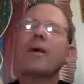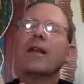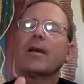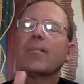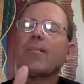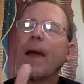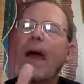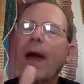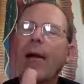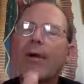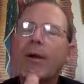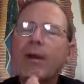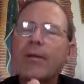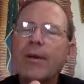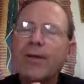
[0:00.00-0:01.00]
to make a
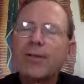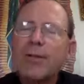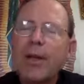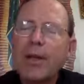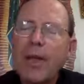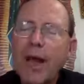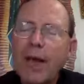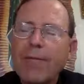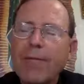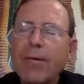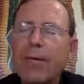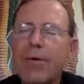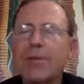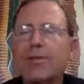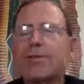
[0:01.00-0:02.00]
parallel between that
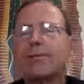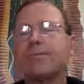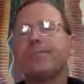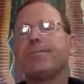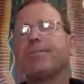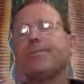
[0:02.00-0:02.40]
verse